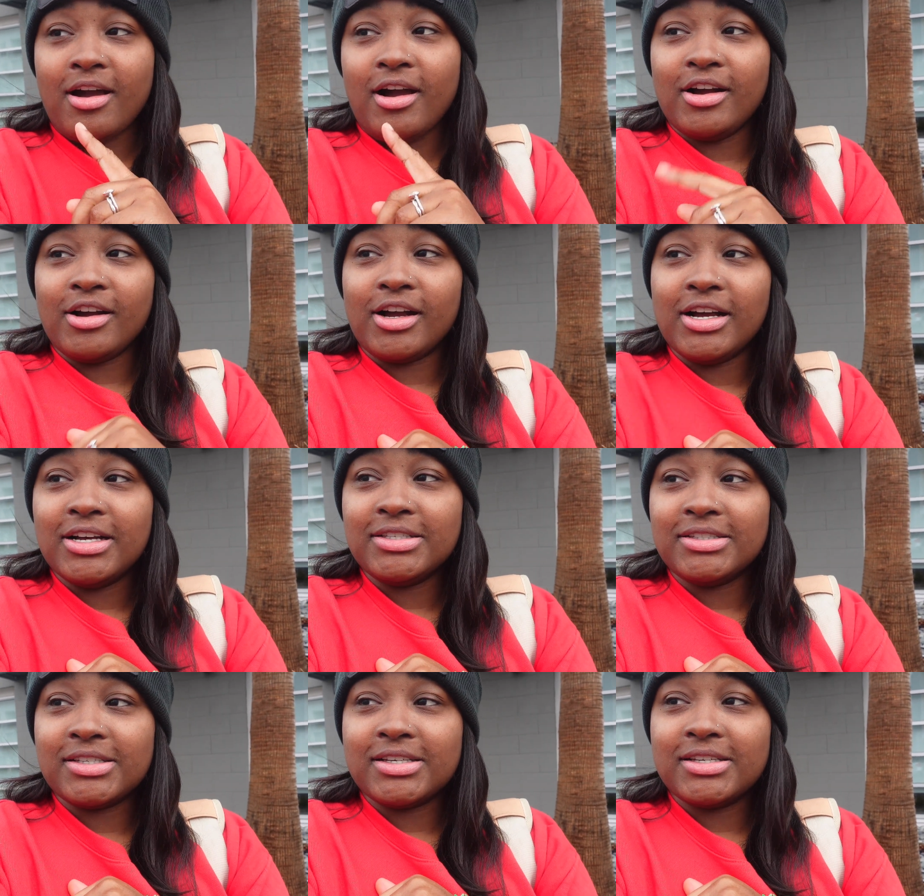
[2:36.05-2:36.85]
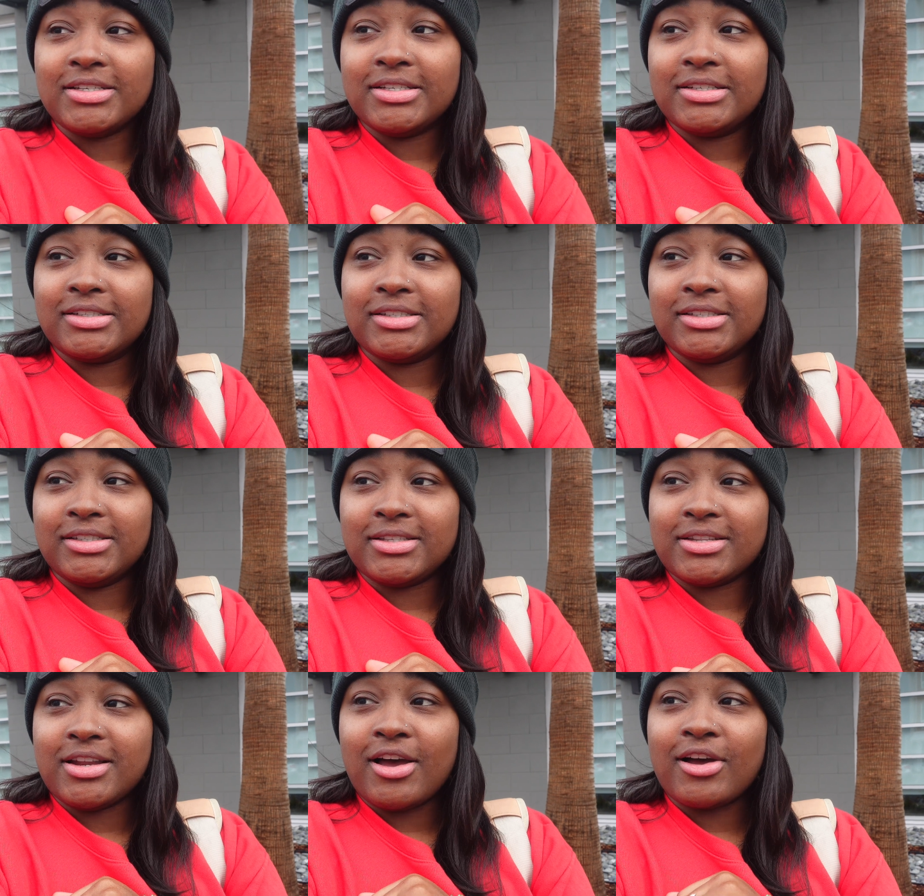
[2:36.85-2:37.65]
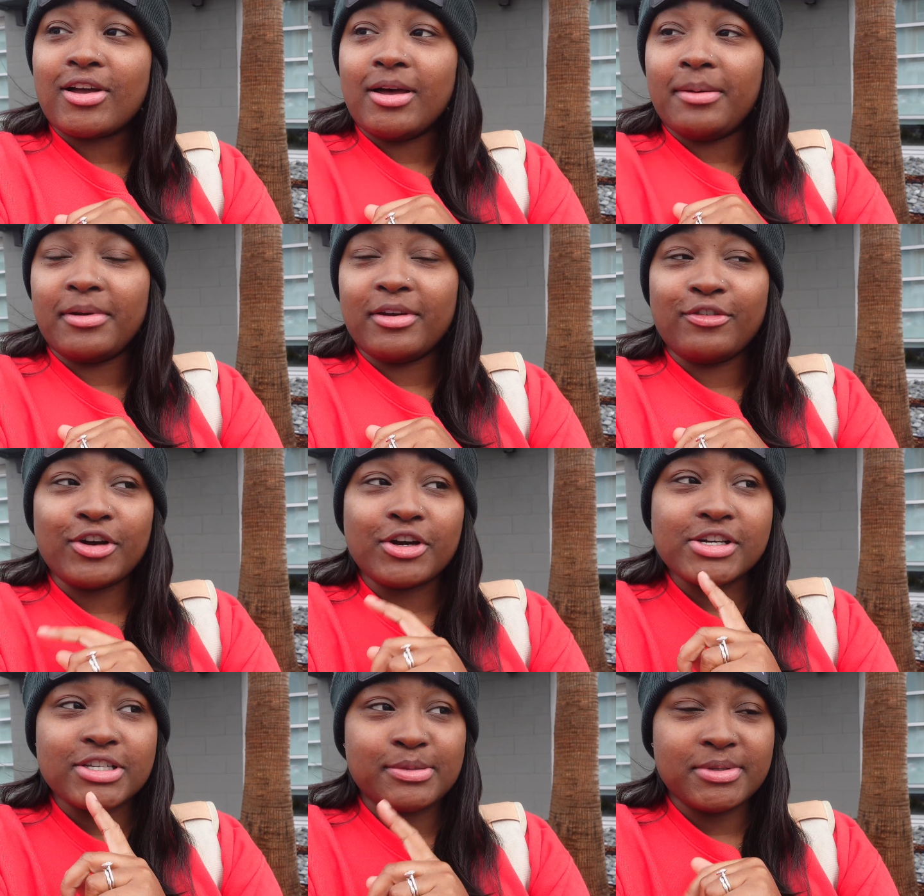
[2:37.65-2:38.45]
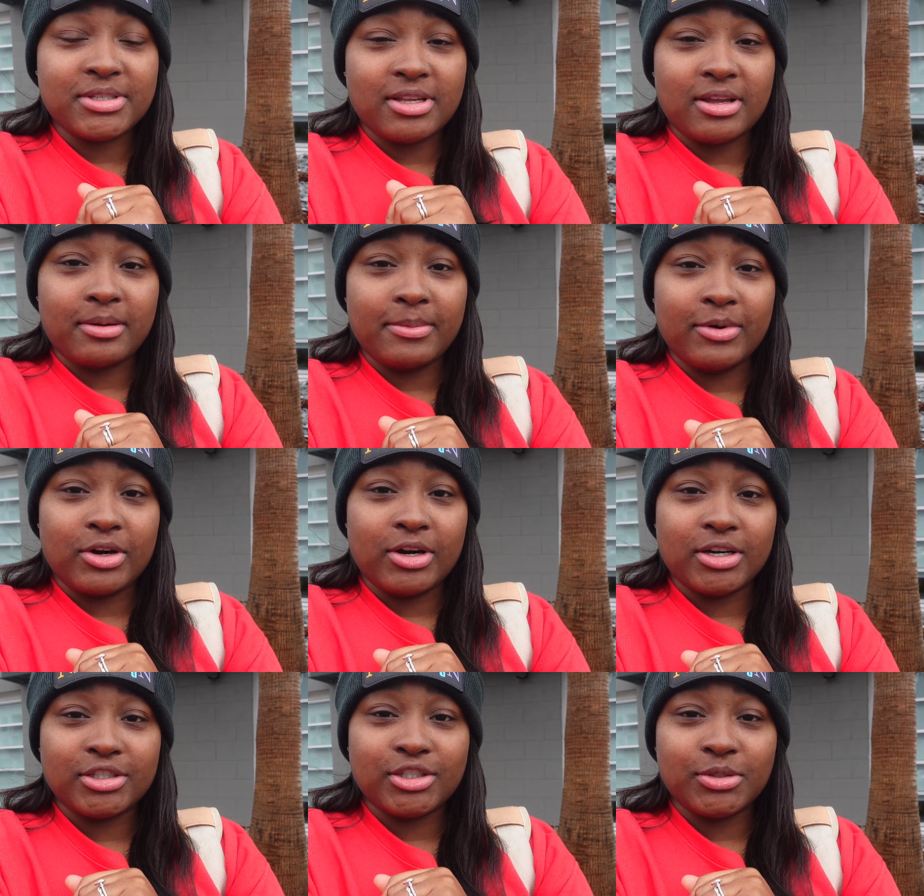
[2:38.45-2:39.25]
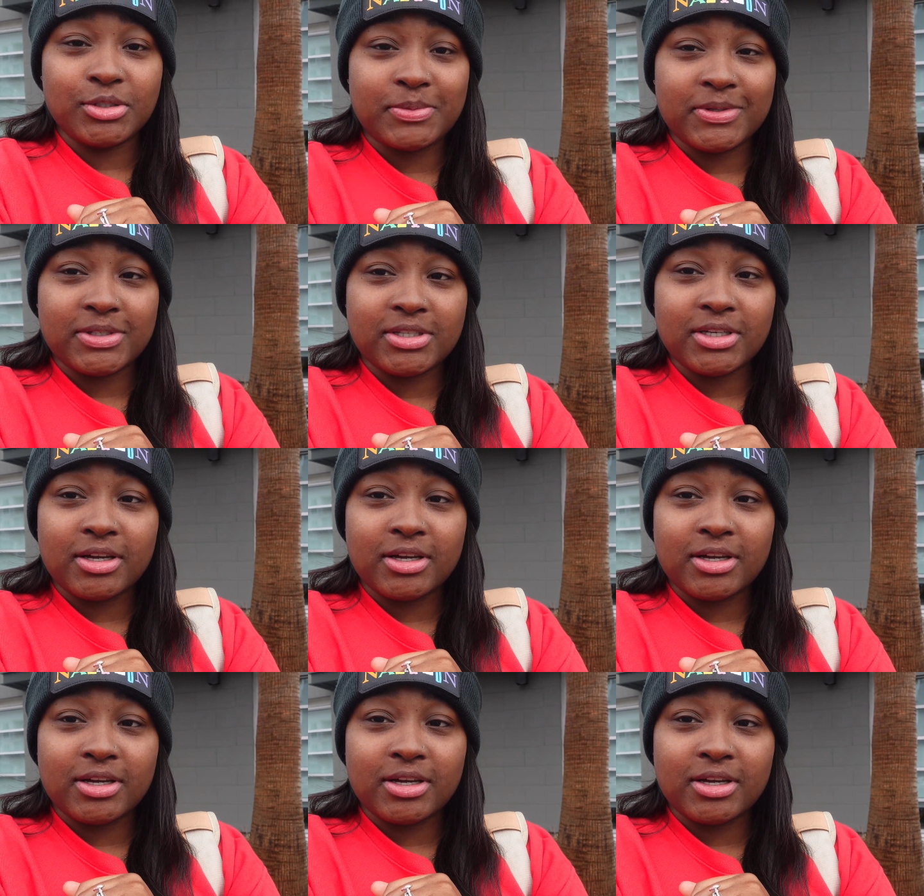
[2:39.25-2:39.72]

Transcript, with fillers: our cousin is not coming for Christmas anymore she was supposed to